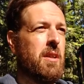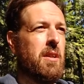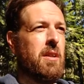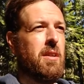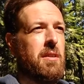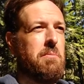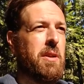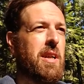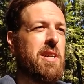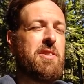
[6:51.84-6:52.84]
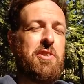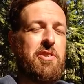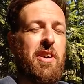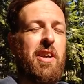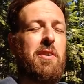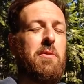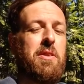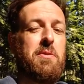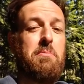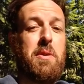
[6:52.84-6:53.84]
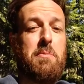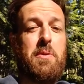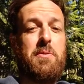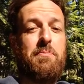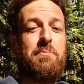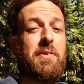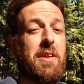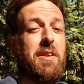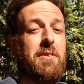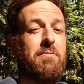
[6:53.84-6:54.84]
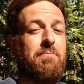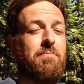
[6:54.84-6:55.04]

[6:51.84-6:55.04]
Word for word: it'd be nice to share it with some people, you know?